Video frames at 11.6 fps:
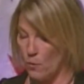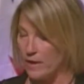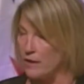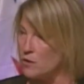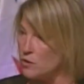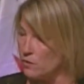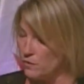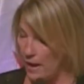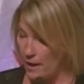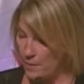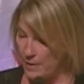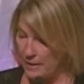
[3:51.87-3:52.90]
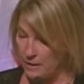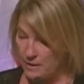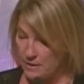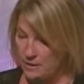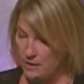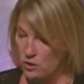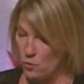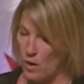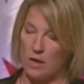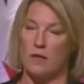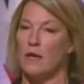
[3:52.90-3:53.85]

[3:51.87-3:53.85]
We can do that by listening to what